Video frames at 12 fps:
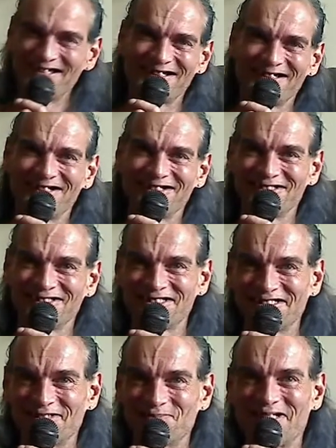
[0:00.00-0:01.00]
Oh
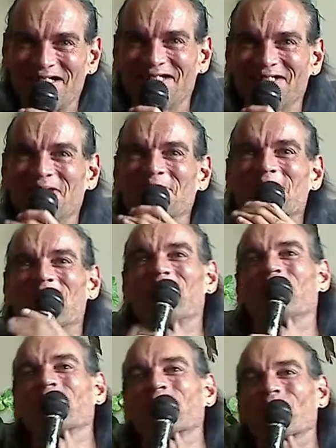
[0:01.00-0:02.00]
shit, man!
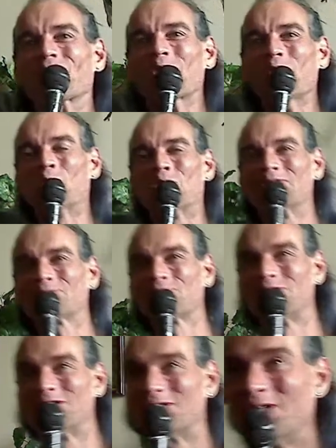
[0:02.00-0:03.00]
What
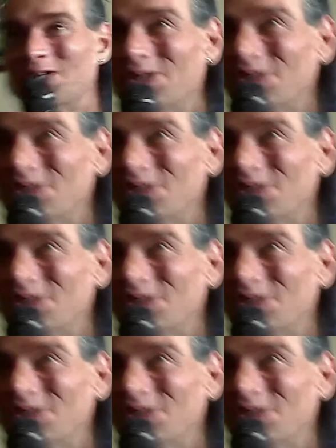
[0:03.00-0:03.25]
fun!